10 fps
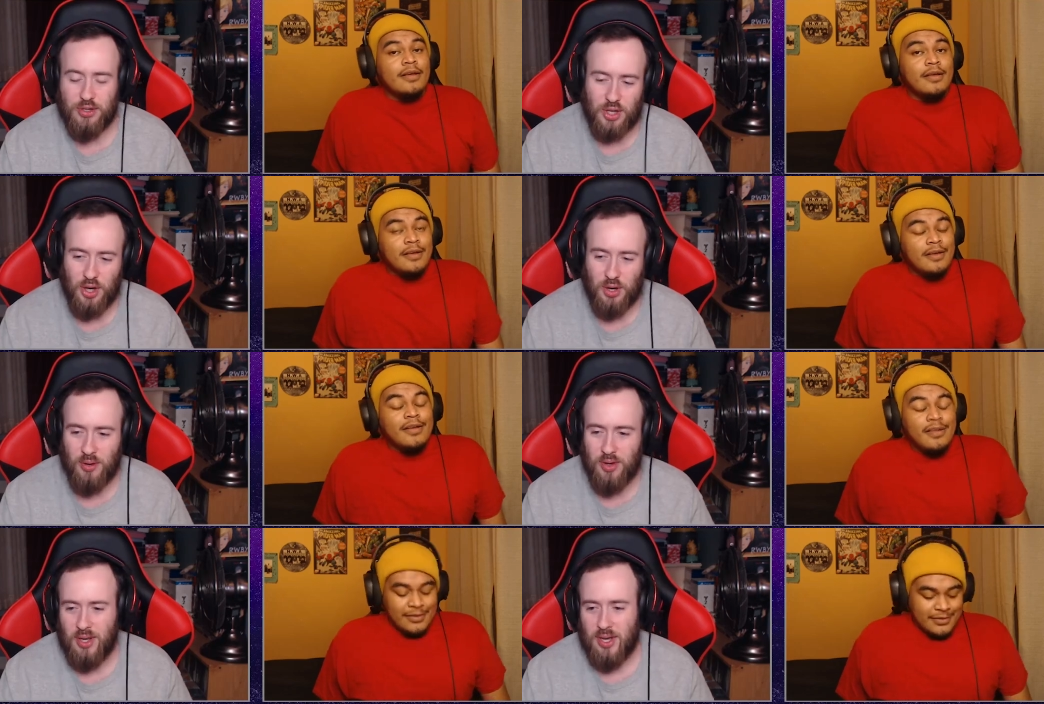
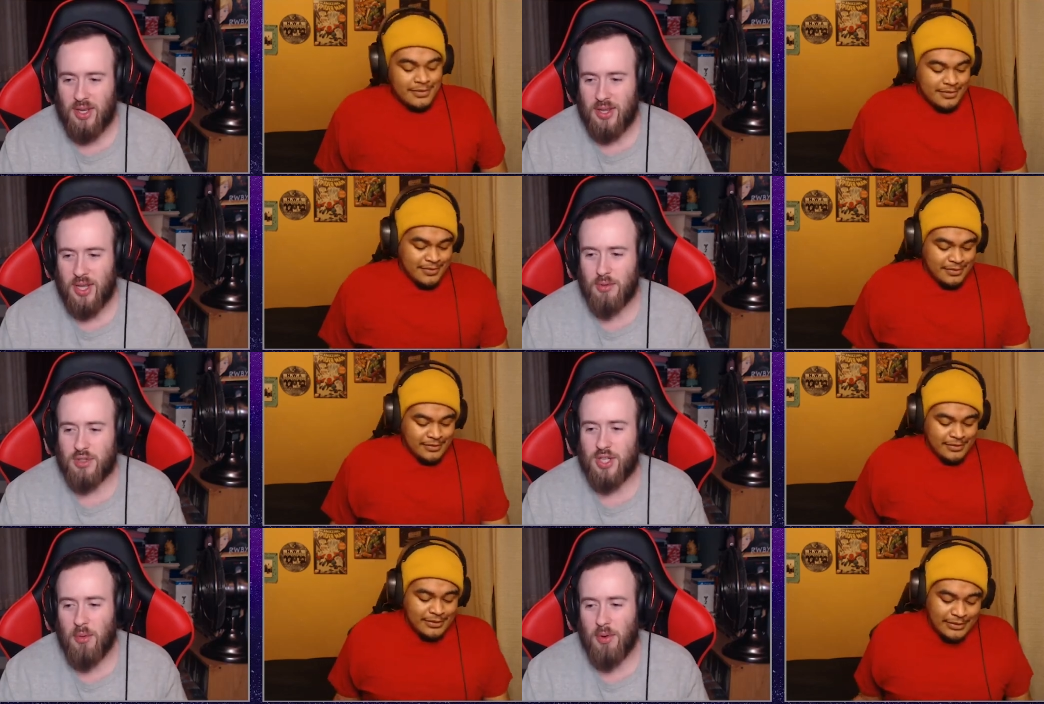Speaker 1: so there
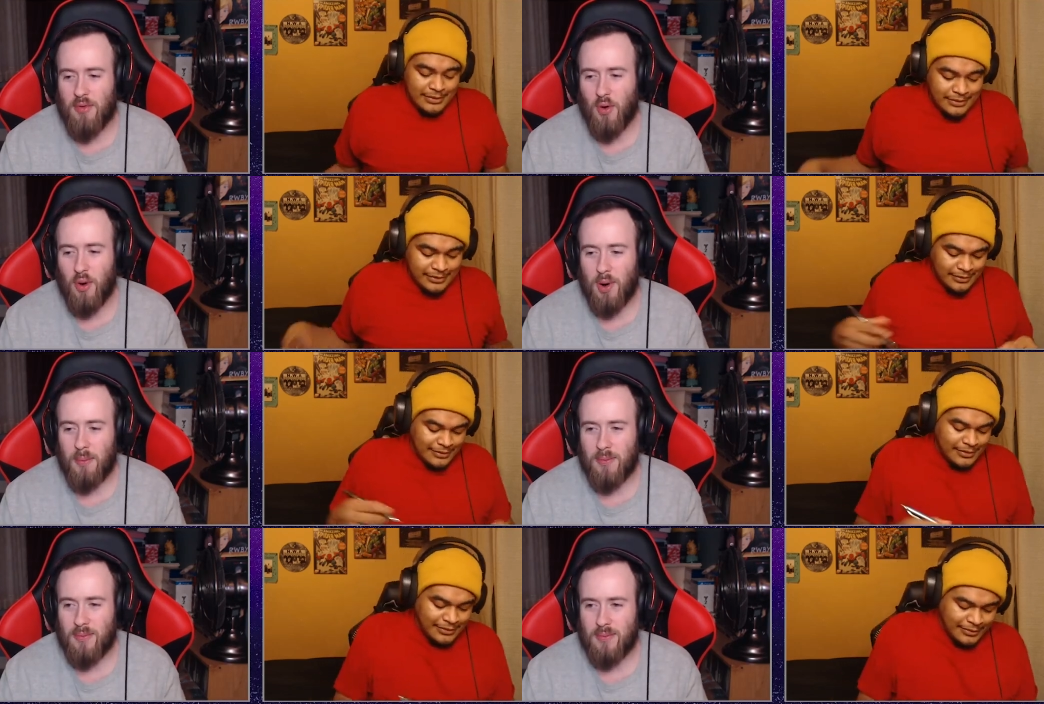was someone for
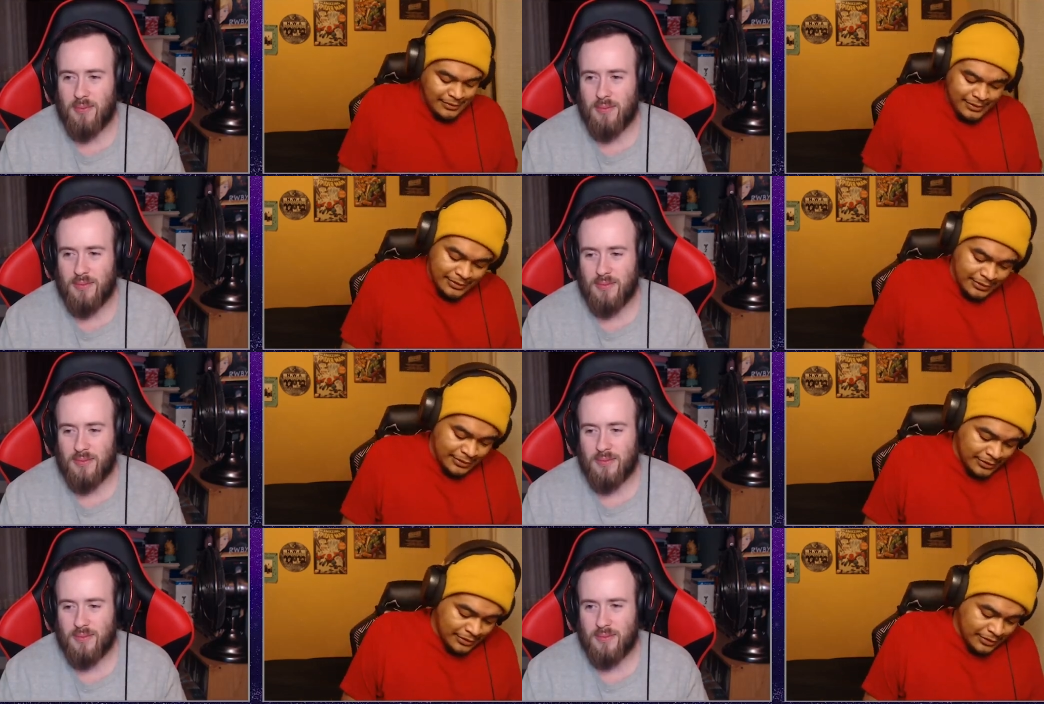him.
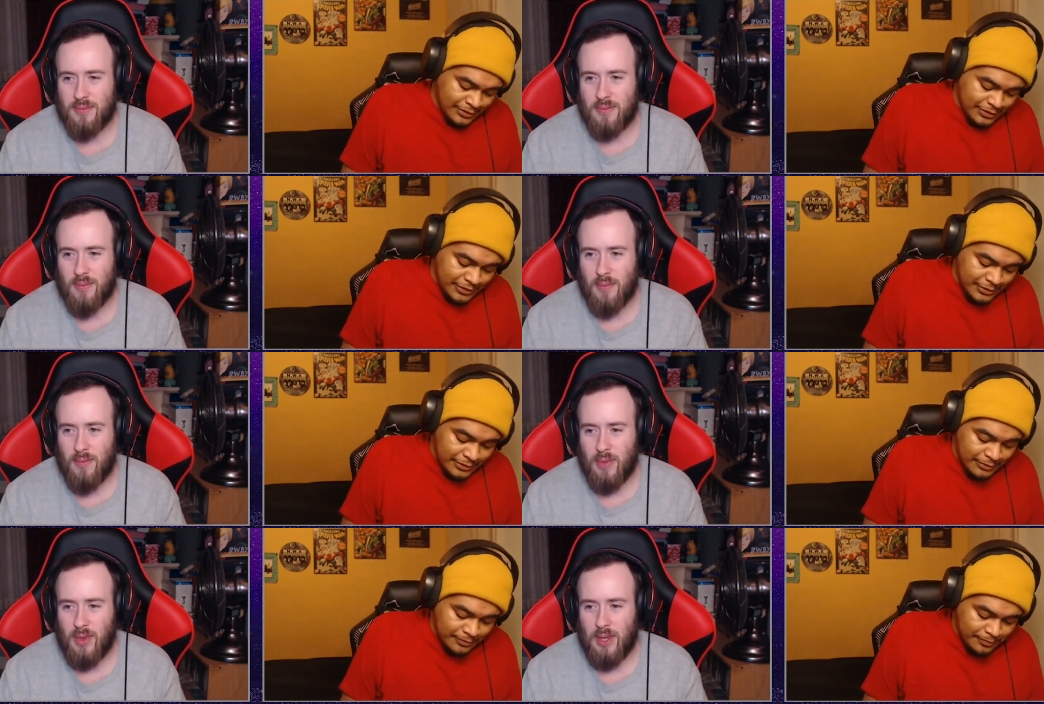
Speaker 2: You
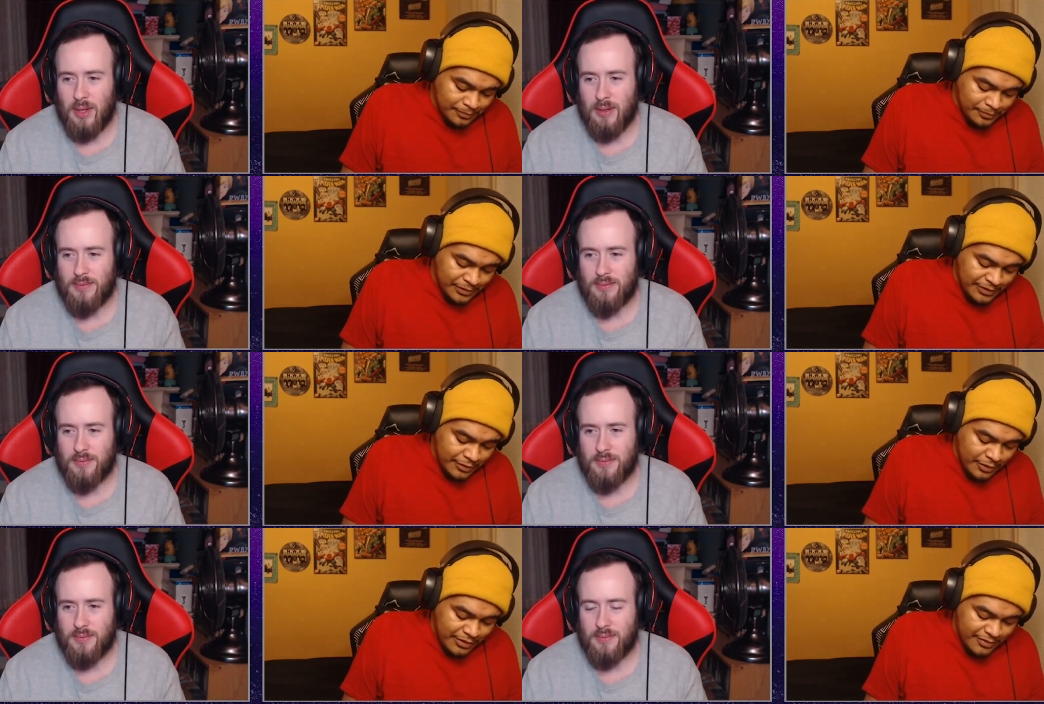know, even
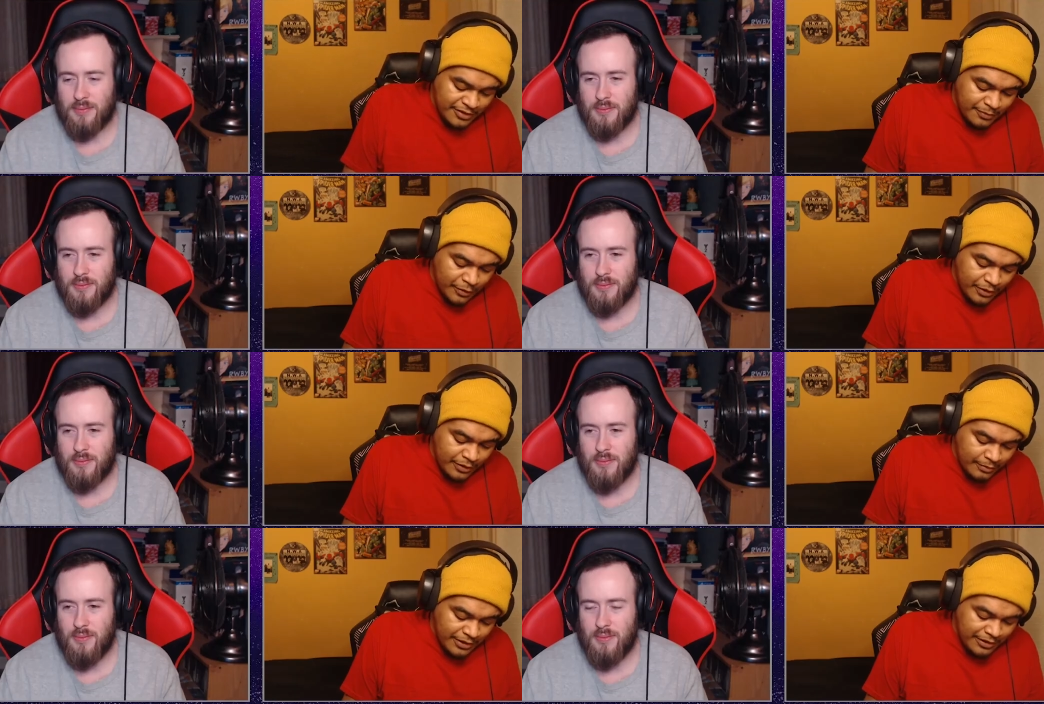though I was disappointed
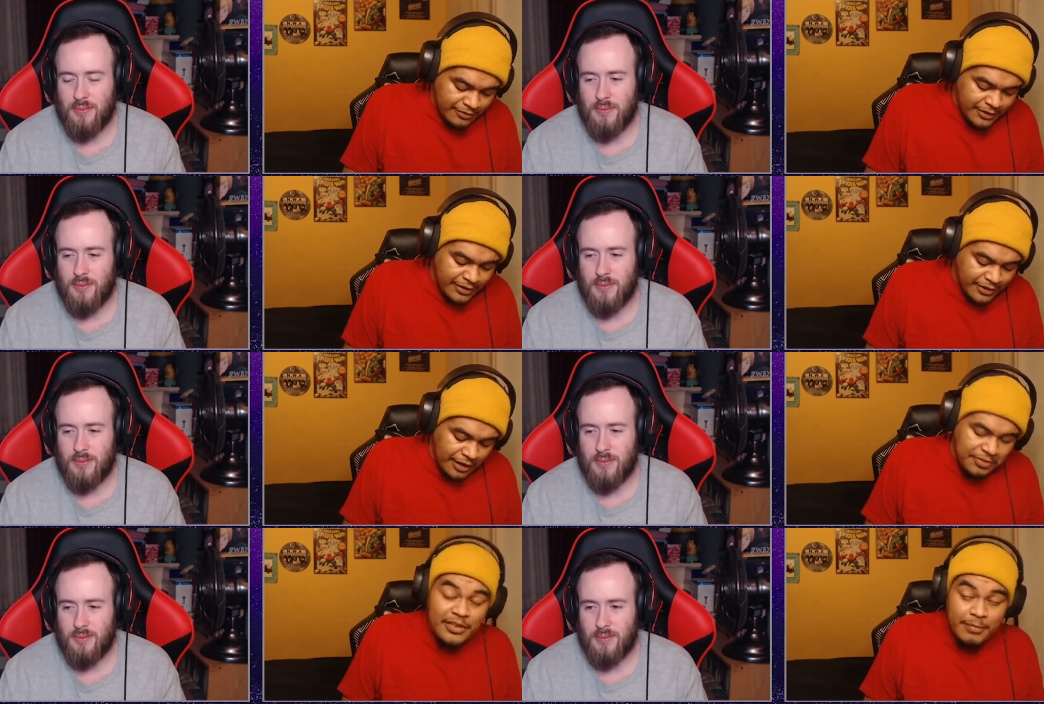in the Maki fight, I
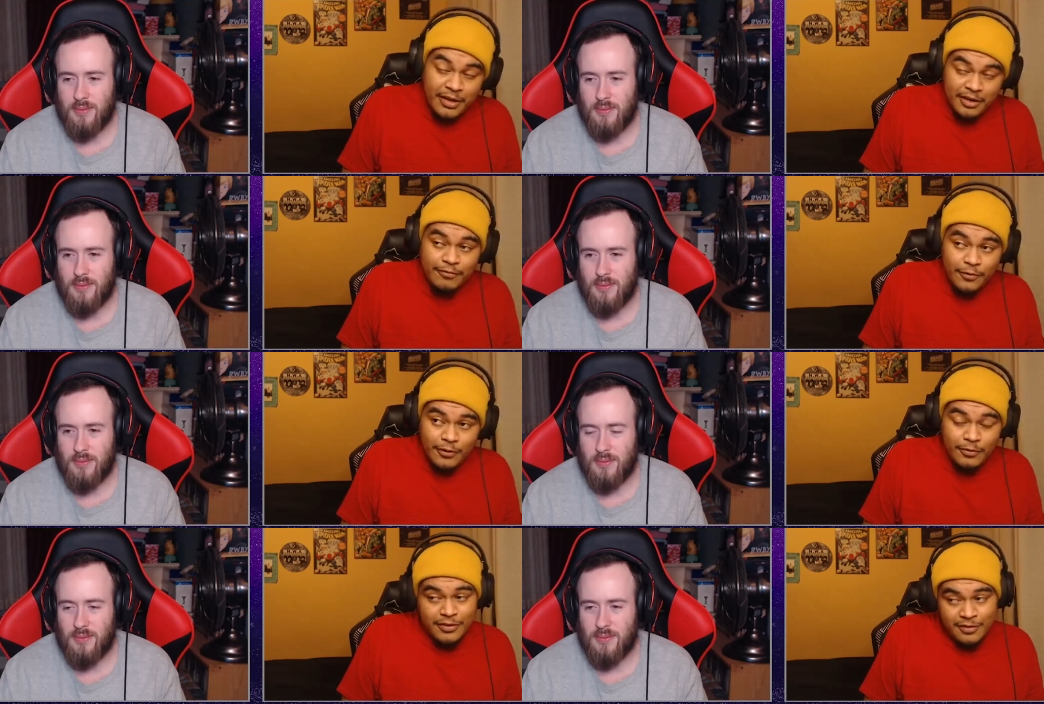think they made up for
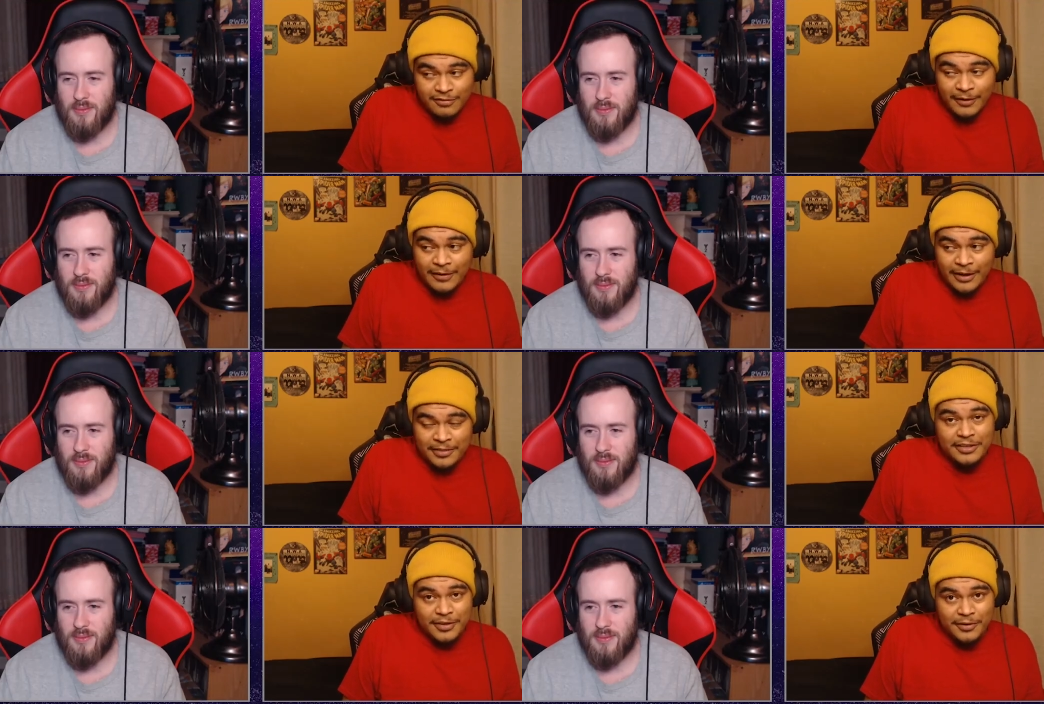it with this fight. I
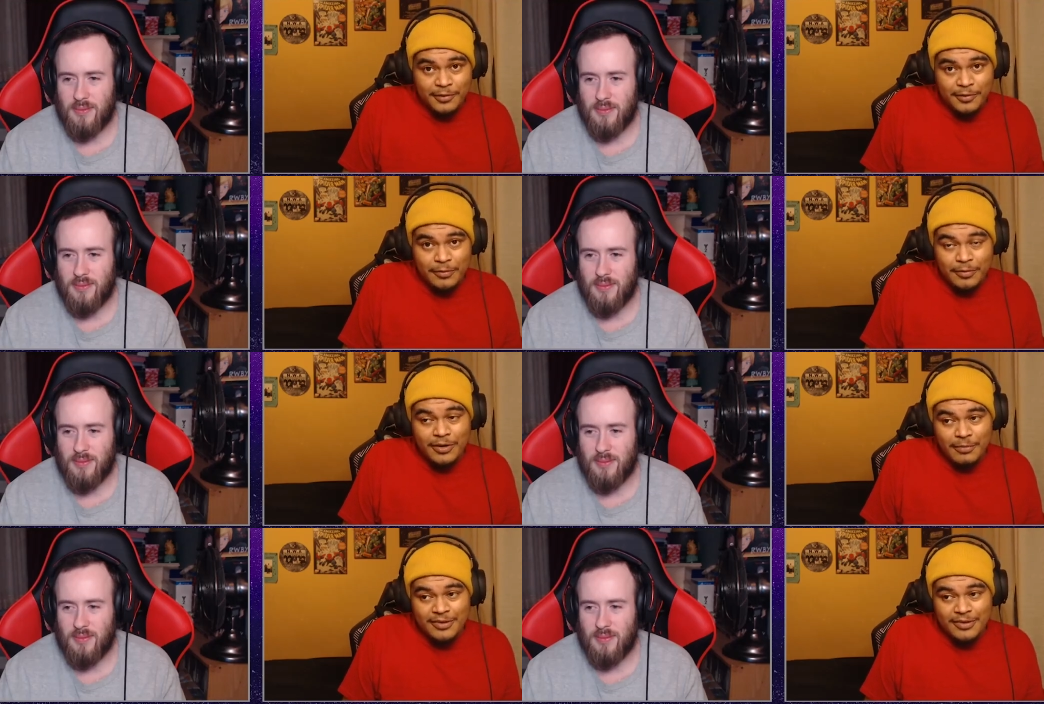think they knew that we were going to be